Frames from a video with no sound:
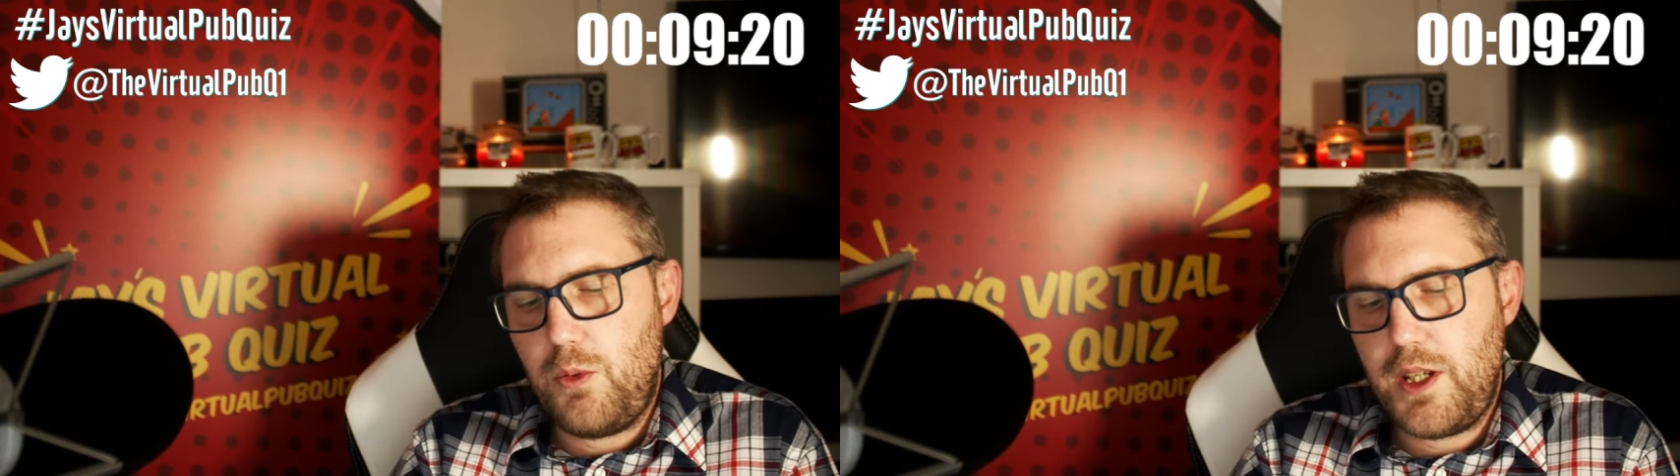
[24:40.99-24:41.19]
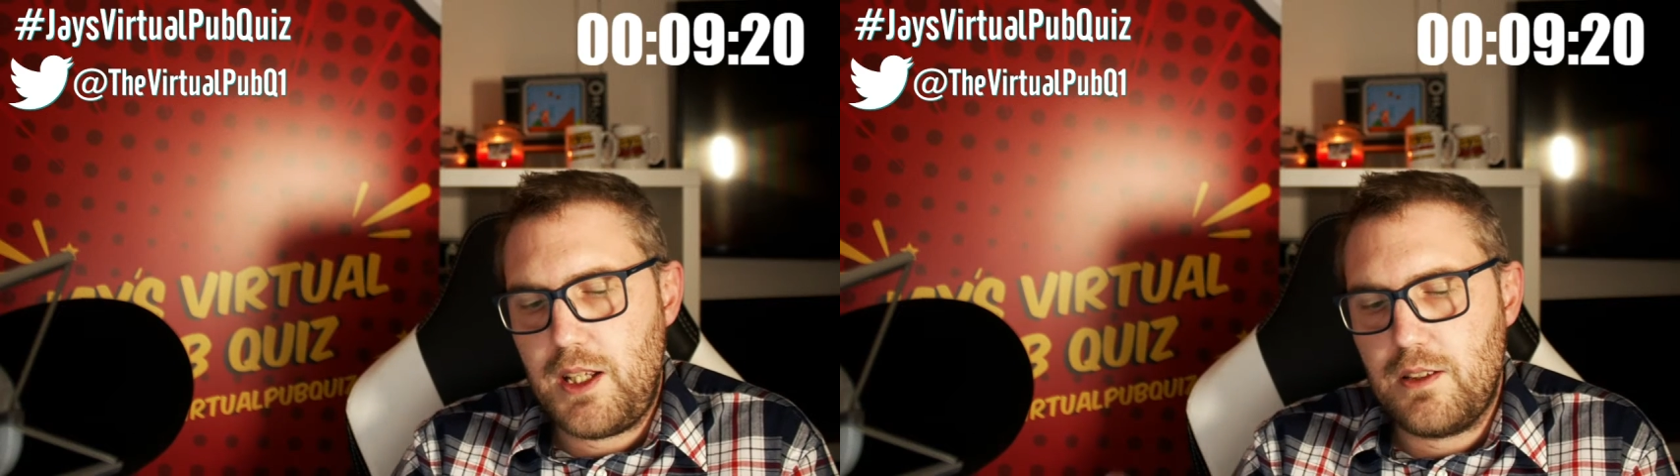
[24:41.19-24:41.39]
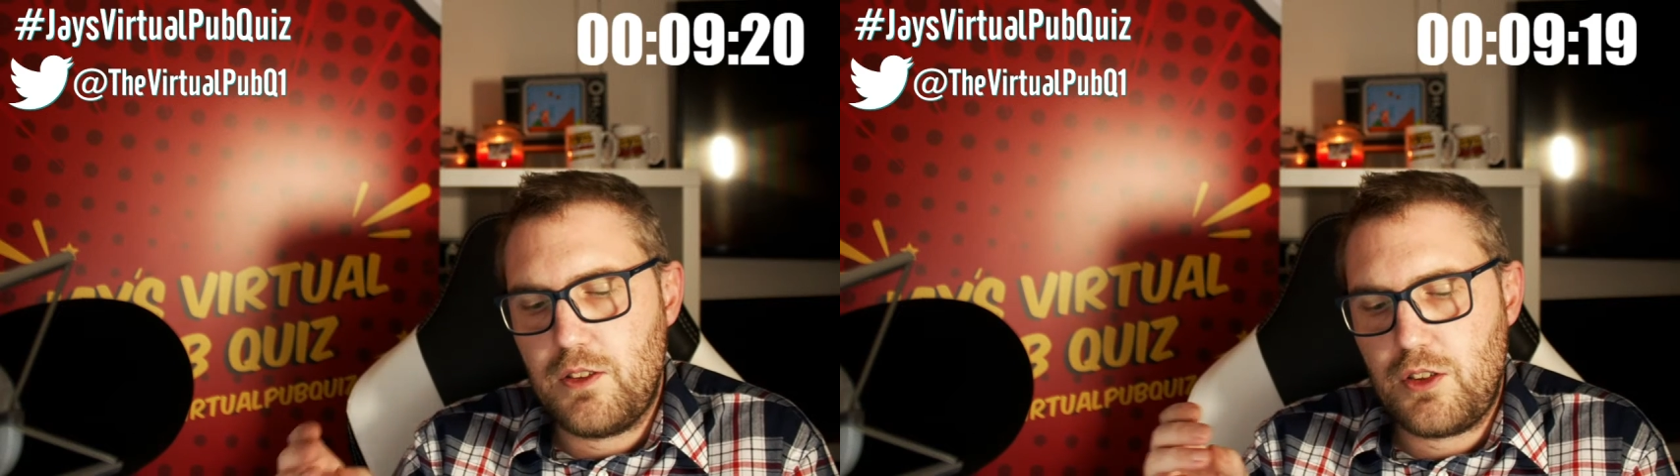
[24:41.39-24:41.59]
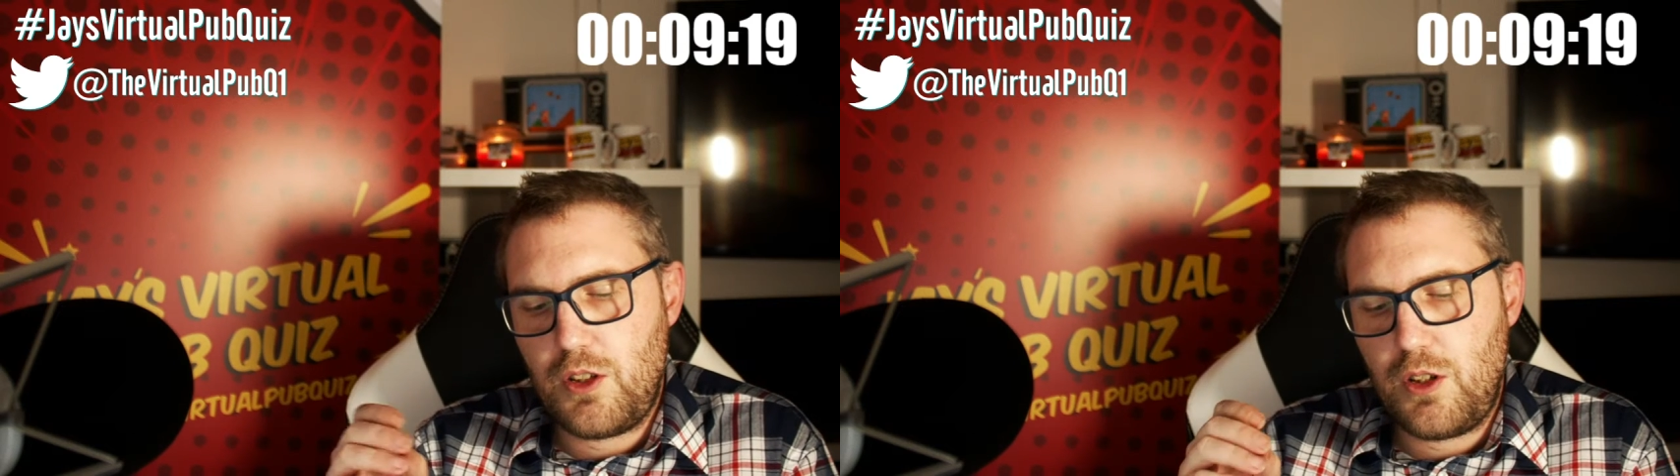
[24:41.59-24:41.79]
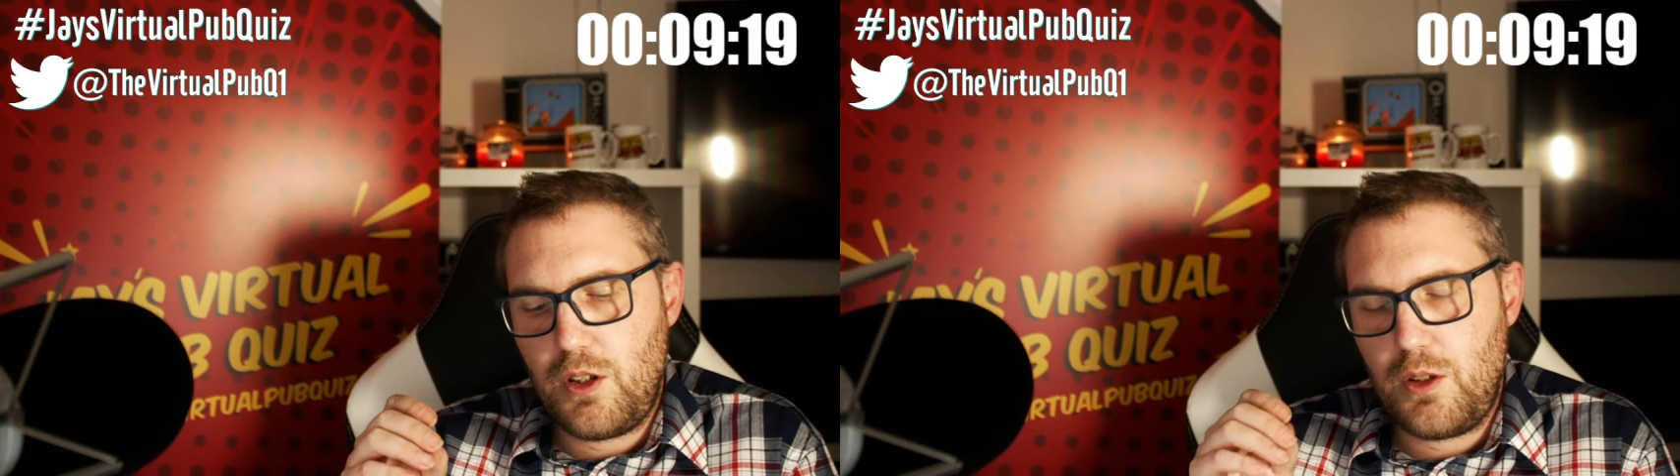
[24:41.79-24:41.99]

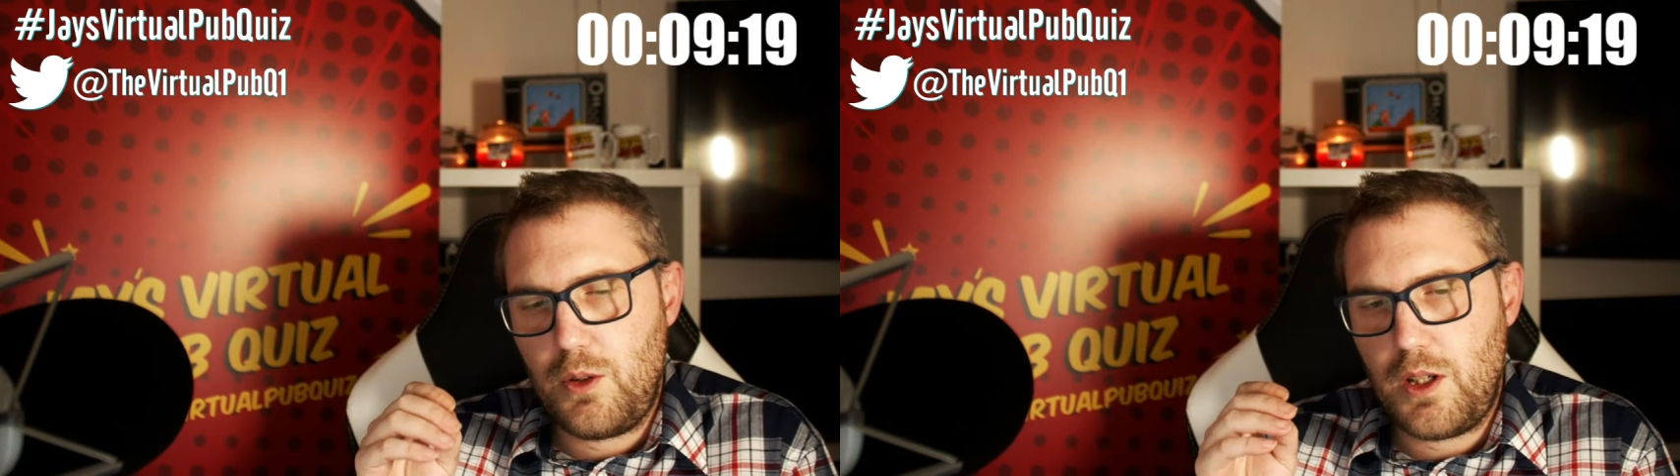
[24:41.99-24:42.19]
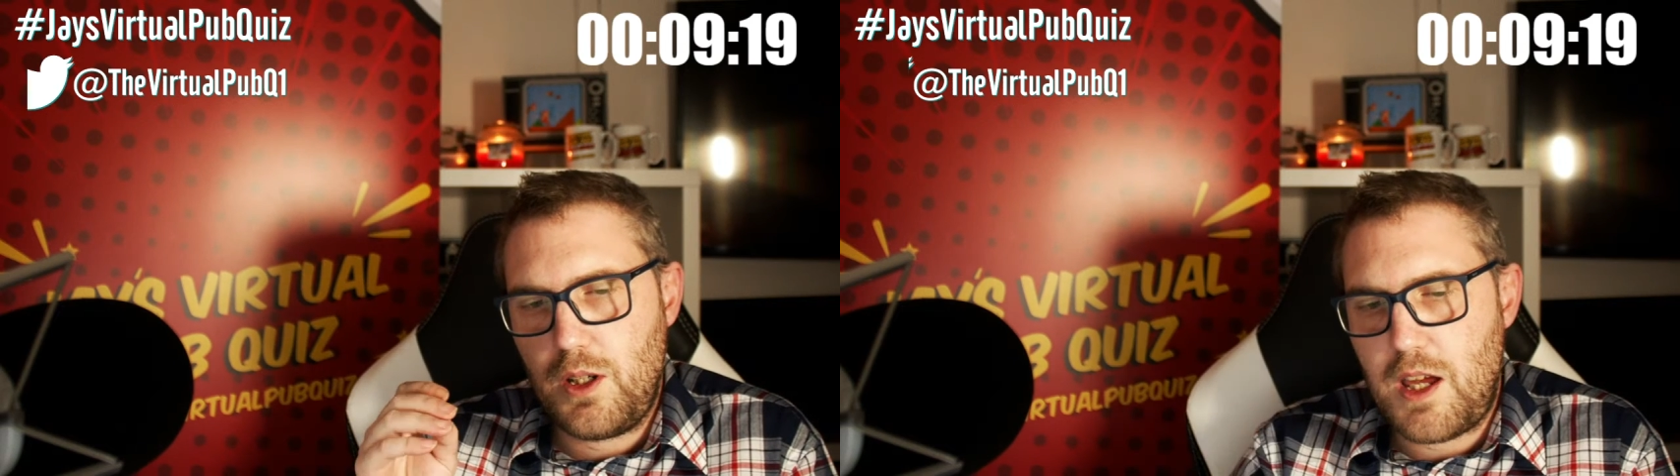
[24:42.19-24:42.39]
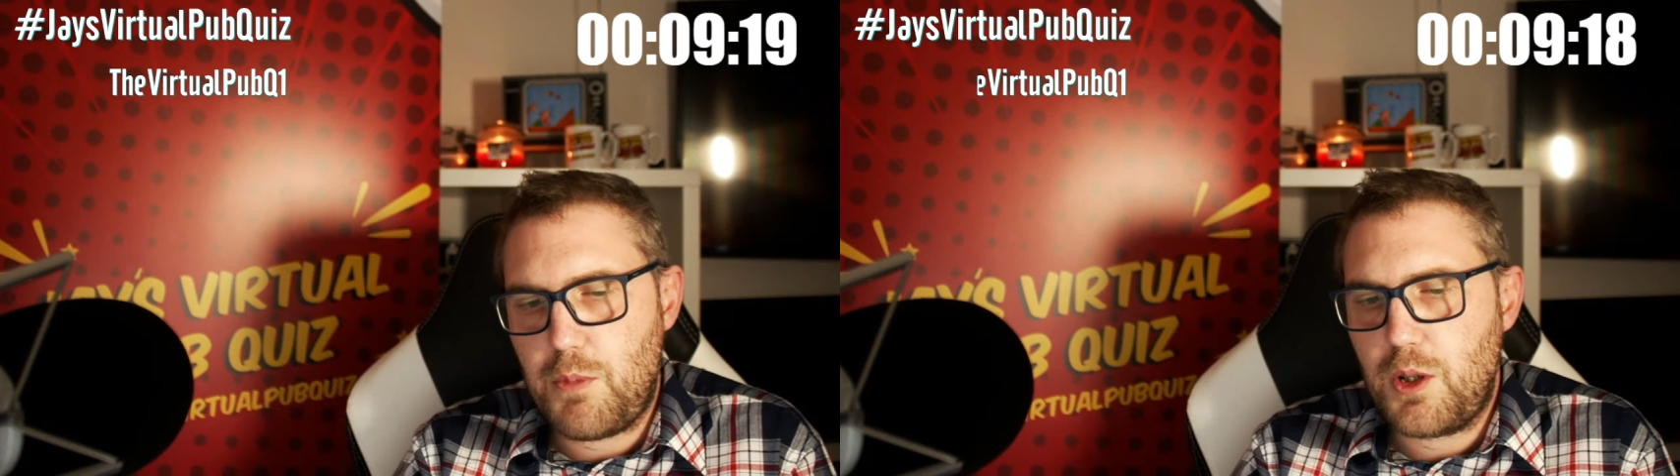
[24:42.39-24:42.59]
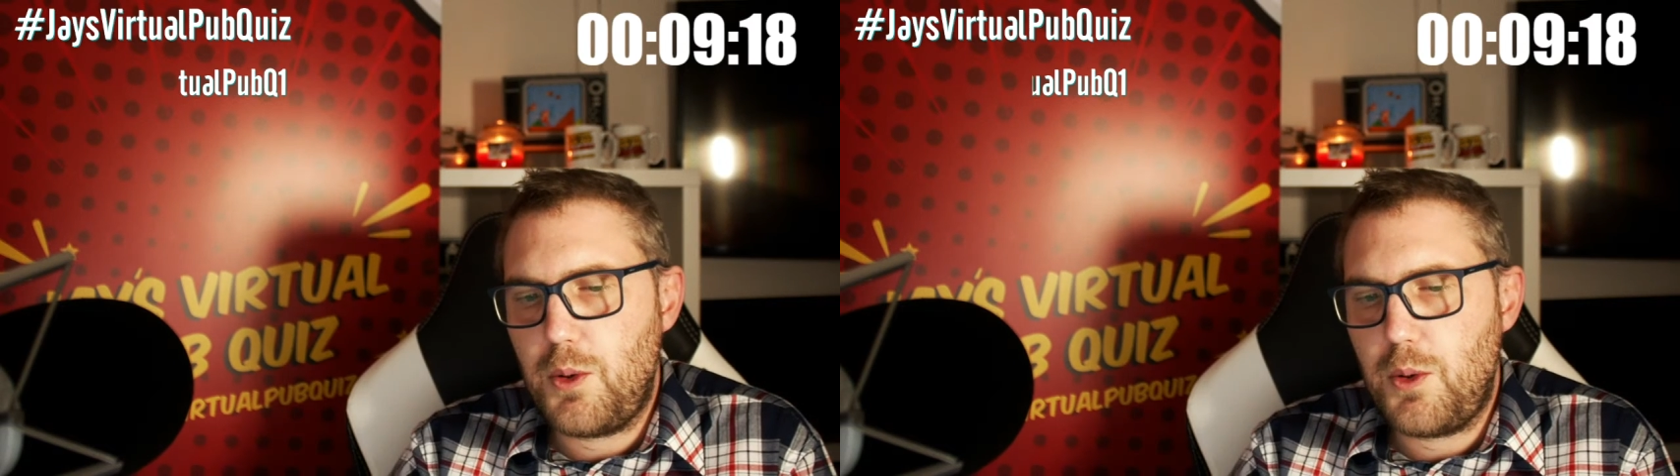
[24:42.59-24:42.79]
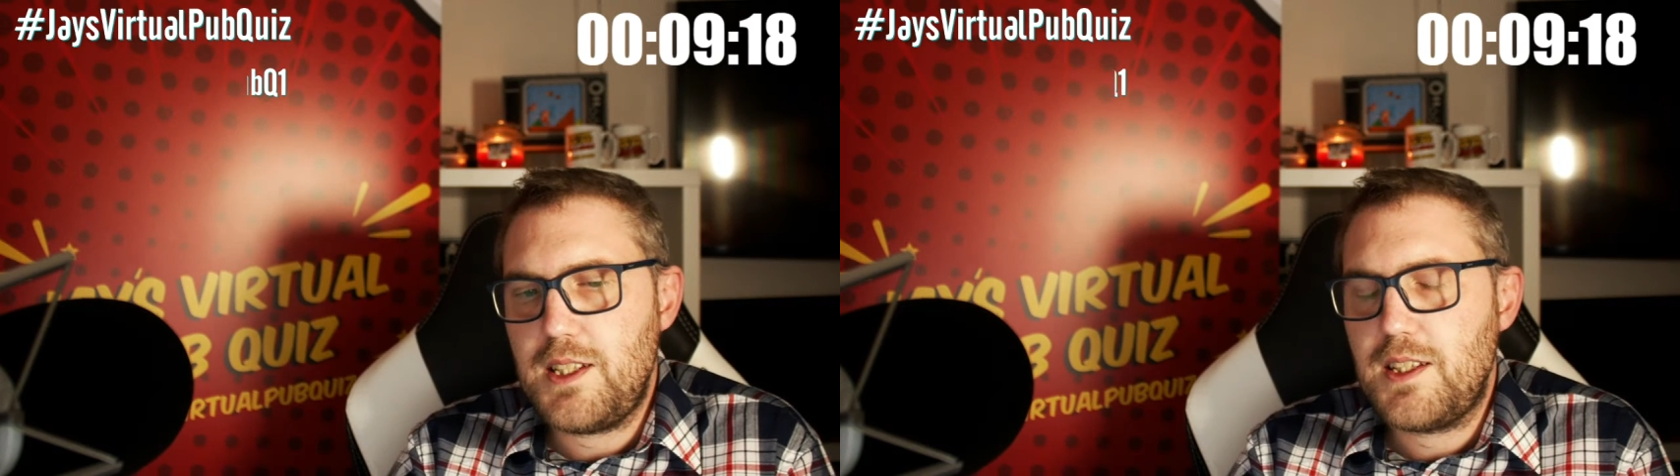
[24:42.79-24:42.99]
into separate
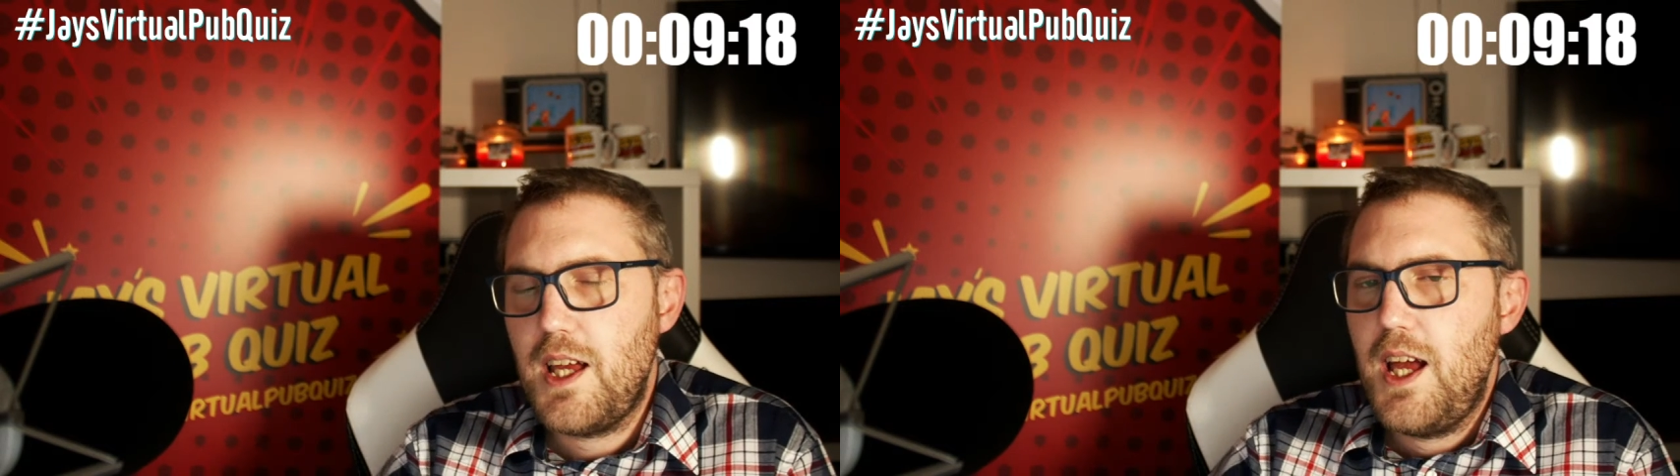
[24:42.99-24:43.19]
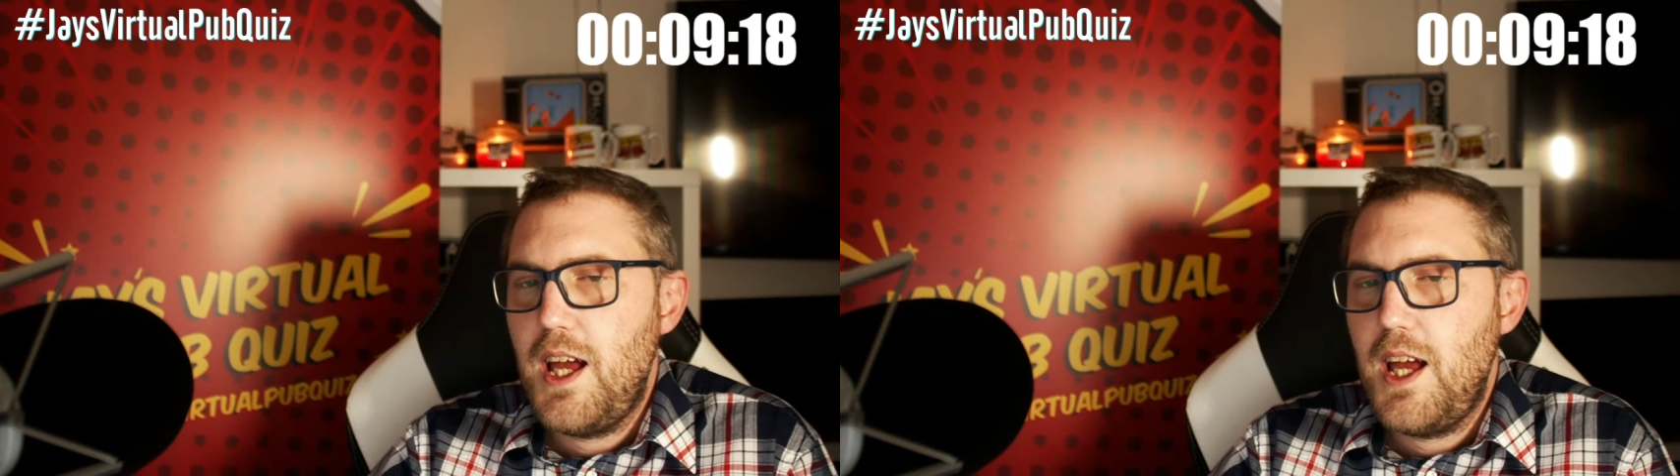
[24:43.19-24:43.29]
quizzes,